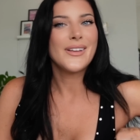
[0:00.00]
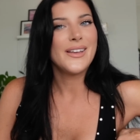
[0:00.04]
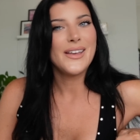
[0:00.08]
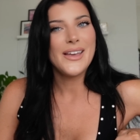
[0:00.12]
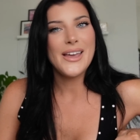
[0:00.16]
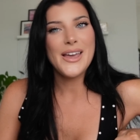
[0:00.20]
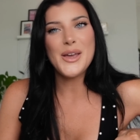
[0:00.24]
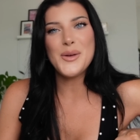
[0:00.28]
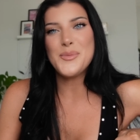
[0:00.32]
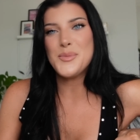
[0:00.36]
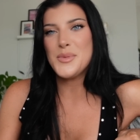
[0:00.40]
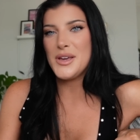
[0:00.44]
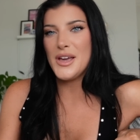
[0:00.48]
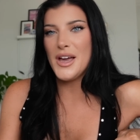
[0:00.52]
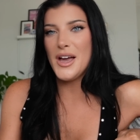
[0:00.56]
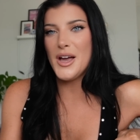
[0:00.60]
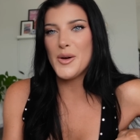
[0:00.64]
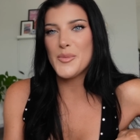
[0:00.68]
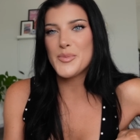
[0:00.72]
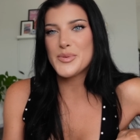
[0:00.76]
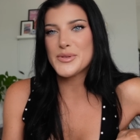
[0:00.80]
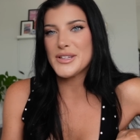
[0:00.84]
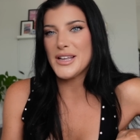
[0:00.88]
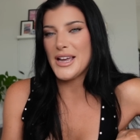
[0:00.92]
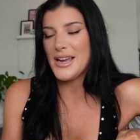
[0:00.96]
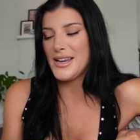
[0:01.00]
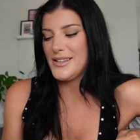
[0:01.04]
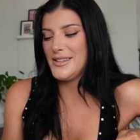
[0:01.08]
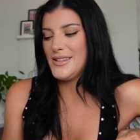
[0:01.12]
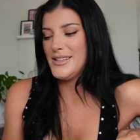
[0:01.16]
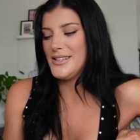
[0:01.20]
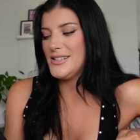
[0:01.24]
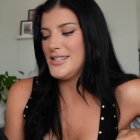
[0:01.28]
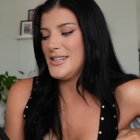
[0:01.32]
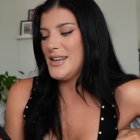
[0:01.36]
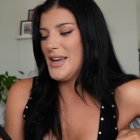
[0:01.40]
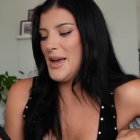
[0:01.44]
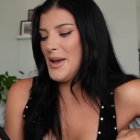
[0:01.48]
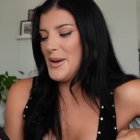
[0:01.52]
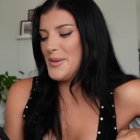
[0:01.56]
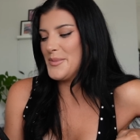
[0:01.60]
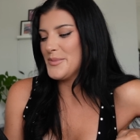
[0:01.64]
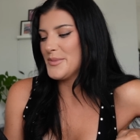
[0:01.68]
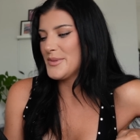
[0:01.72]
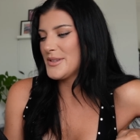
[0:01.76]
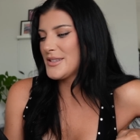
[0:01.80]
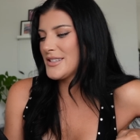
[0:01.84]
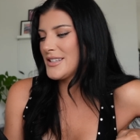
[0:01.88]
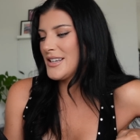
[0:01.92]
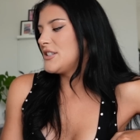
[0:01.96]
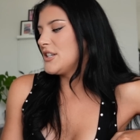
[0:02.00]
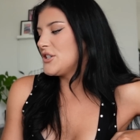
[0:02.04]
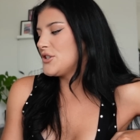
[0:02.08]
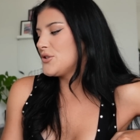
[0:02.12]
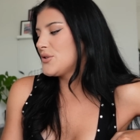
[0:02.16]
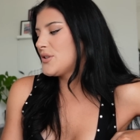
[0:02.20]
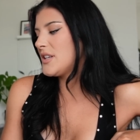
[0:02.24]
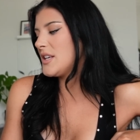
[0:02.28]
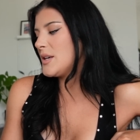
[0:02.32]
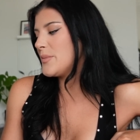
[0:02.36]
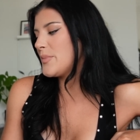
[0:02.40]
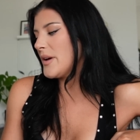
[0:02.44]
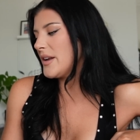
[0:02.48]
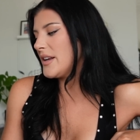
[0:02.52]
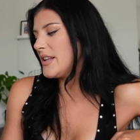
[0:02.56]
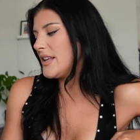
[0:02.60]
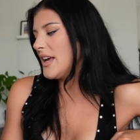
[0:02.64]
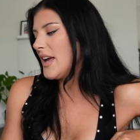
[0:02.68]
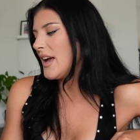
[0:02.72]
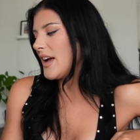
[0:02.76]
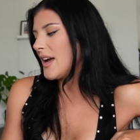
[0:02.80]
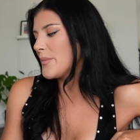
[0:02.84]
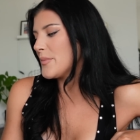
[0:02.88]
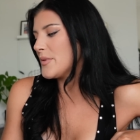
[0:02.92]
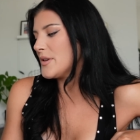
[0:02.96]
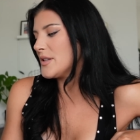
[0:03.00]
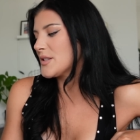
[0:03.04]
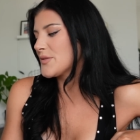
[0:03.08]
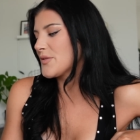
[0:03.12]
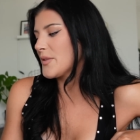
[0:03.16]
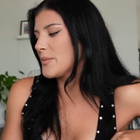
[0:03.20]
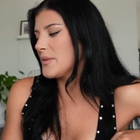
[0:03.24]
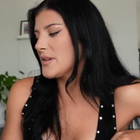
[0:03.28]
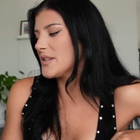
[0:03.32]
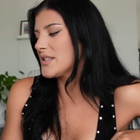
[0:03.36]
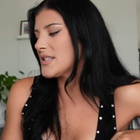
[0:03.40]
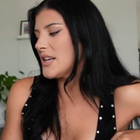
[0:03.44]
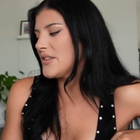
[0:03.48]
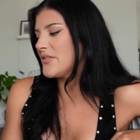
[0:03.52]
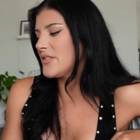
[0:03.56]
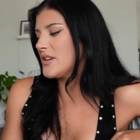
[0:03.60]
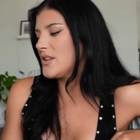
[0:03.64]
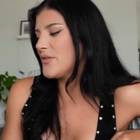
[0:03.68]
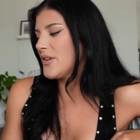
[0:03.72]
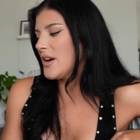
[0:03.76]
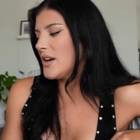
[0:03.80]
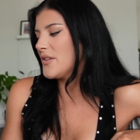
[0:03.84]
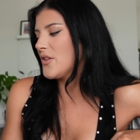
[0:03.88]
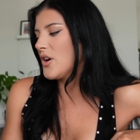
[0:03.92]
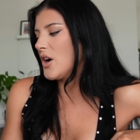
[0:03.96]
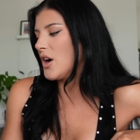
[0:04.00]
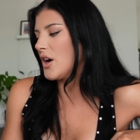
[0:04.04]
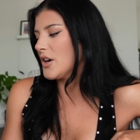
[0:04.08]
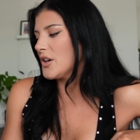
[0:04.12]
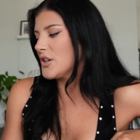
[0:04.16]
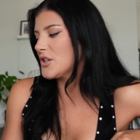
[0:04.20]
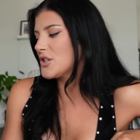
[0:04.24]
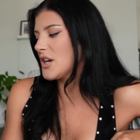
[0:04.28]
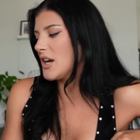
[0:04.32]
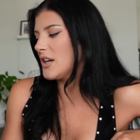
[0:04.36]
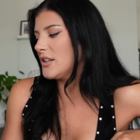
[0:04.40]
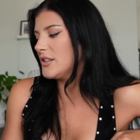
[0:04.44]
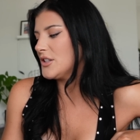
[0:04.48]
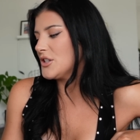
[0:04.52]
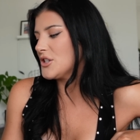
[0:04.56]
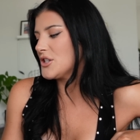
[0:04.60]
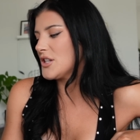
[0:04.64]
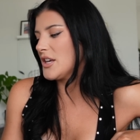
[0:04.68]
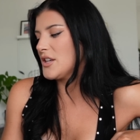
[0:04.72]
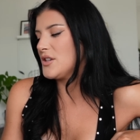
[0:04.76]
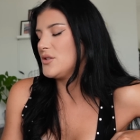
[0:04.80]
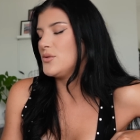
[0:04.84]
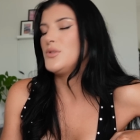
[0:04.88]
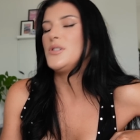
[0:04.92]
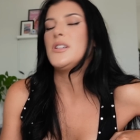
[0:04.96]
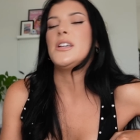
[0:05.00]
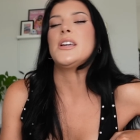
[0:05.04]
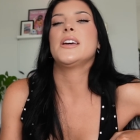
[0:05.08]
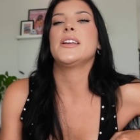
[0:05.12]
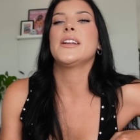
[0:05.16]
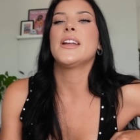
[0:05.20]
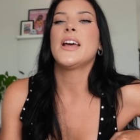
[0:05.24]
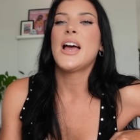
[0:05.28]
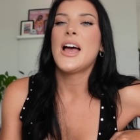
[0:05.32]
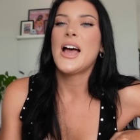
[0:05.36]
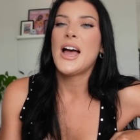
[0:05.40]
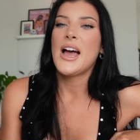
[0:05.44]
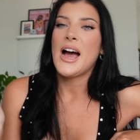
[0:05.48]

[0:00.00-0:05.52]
hit me up, slide in the DMs. Did you keep any habits from the 75 hard challenge that you did?